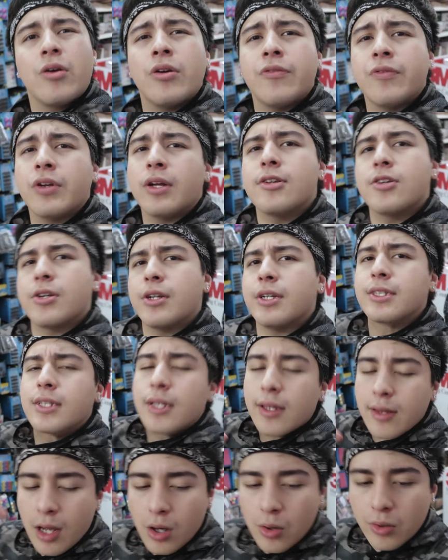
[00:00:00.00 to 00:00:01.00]
don't know if you guys are gonna
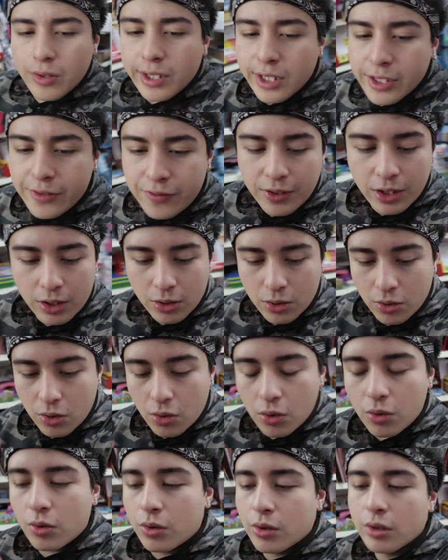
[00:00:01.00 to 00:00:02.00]
see that on this
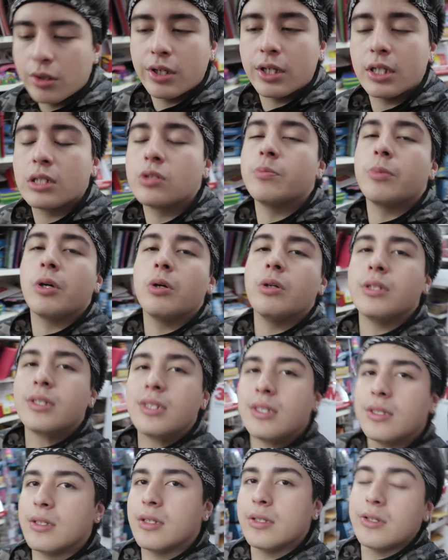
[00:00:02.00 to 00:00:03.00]
video, or you guys will probably
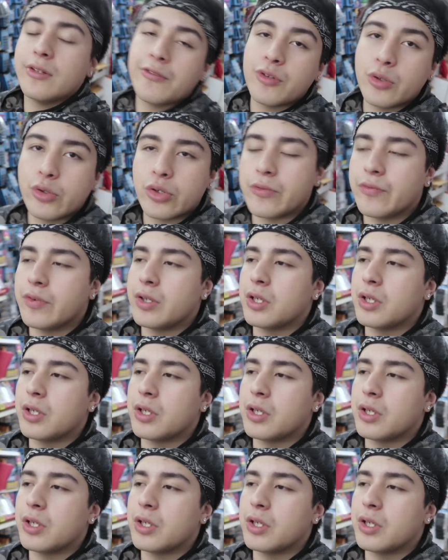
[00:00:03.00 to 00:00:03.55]
see it in a future